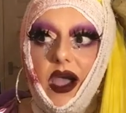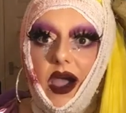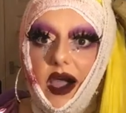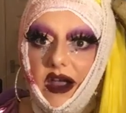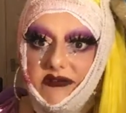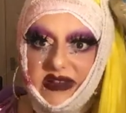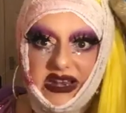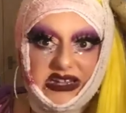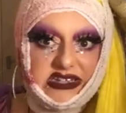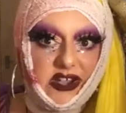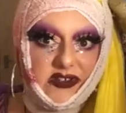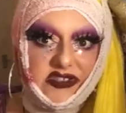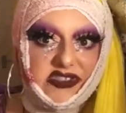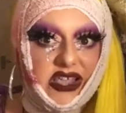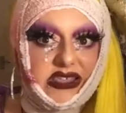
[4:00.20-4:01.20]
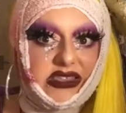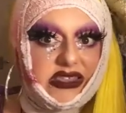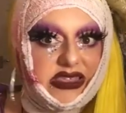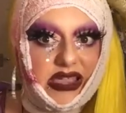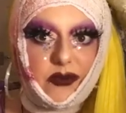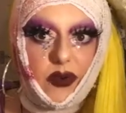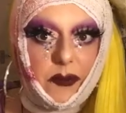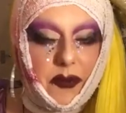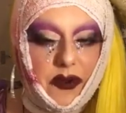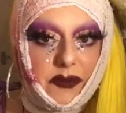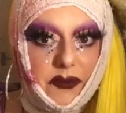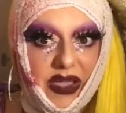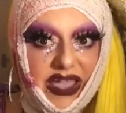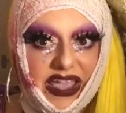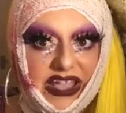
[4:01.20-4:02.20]
I really don't think that they were
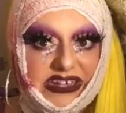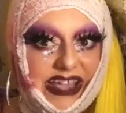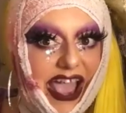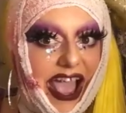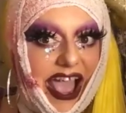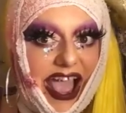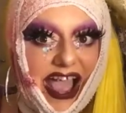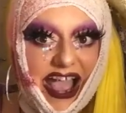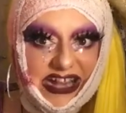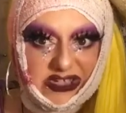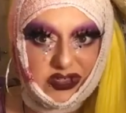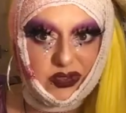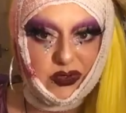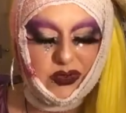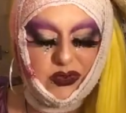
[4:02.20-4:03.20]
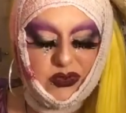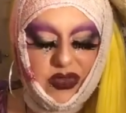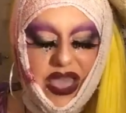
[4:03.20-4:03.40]
prepared at all,